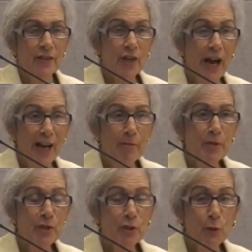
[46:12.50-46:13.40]

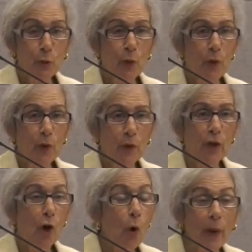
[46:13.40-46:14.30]
type school
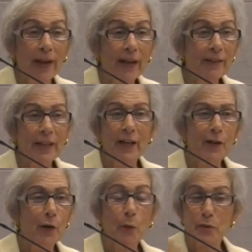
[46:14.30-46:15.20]
going
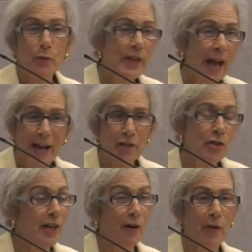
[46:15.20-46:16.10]
that, you know, is
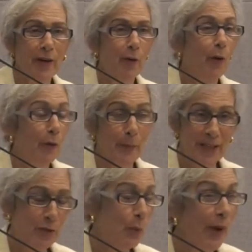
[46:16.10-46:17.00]
reactionary in all the
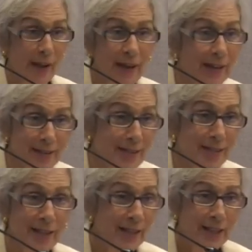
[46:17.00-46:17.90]
best
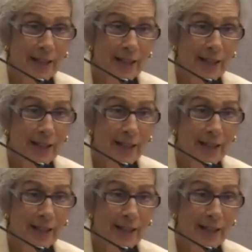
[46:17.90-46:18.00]
ways,